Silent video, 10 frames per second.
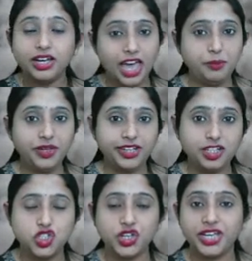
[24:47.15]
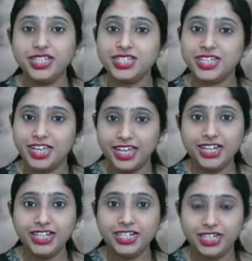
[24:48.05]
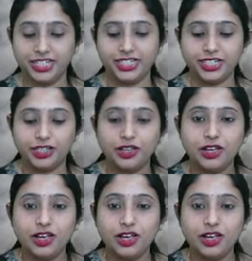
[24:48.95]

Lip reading: chemical change in detail.